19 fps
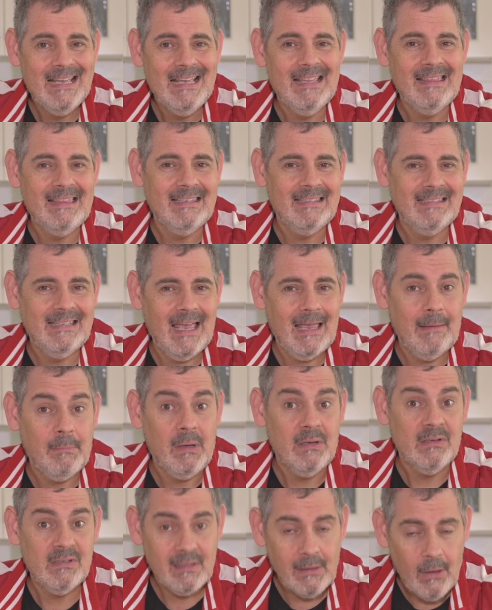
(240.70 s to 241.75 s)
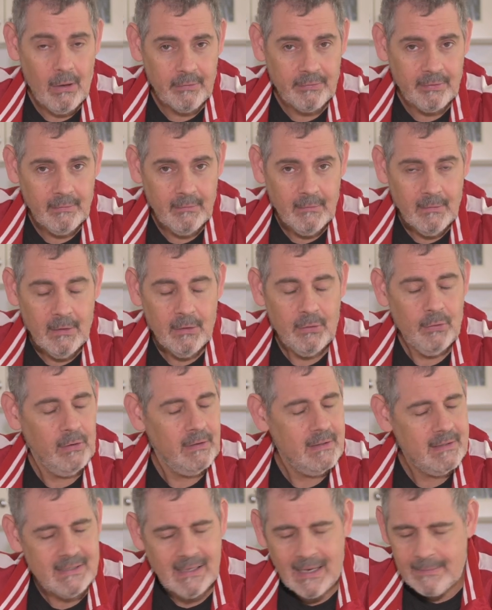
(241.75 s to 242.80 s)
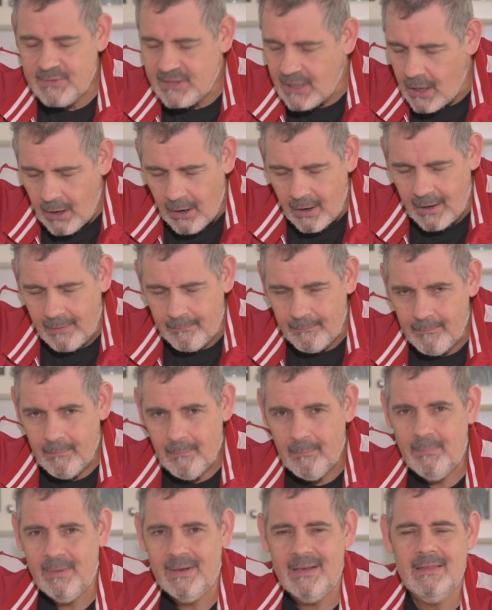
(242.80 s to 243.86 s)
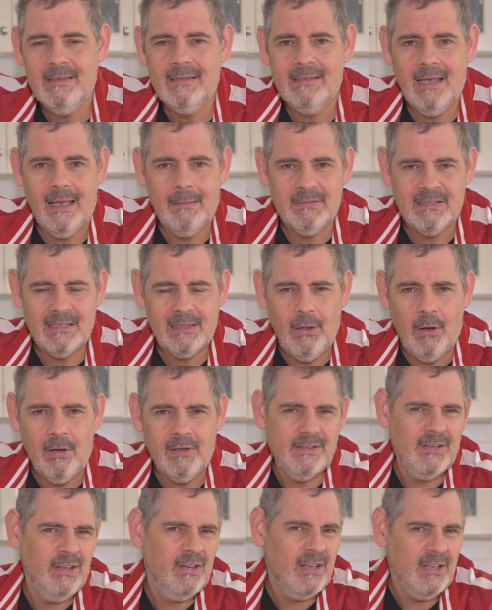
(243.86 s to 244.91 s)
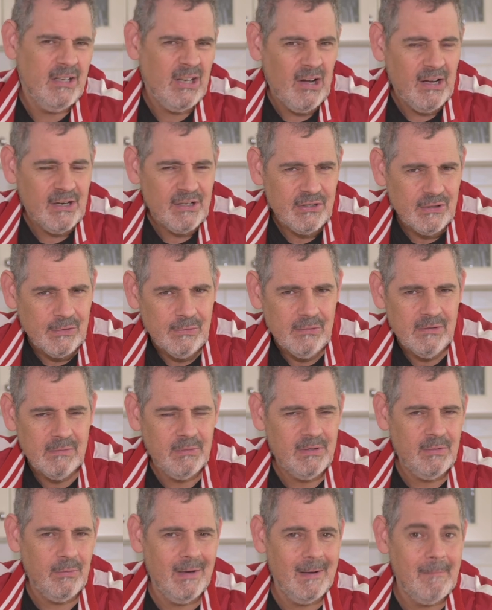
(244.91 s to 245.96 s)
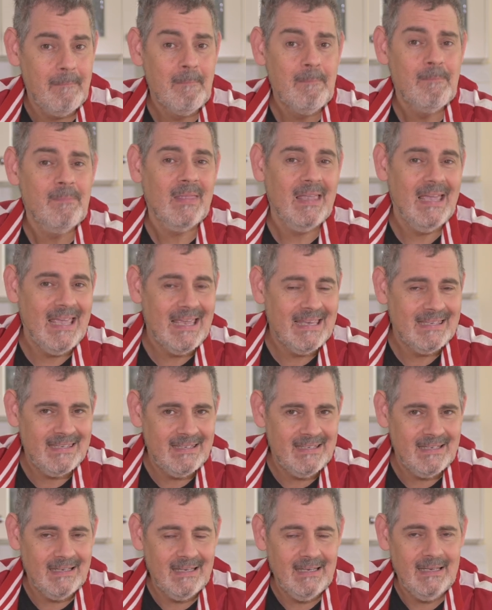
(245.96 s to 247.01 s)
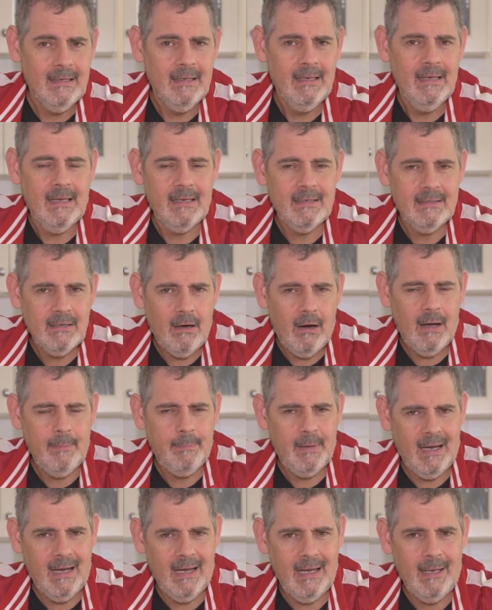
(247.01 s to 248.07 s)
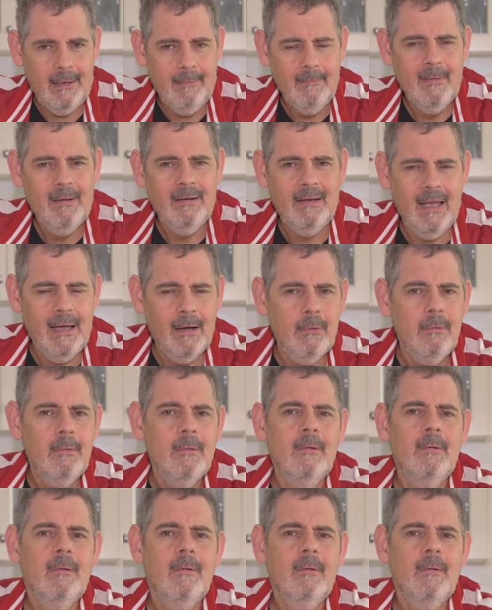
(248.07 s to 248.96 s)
in the same slot. Not at the same time, but in the same slot. So you can kind of choose between SD and Type A. Now,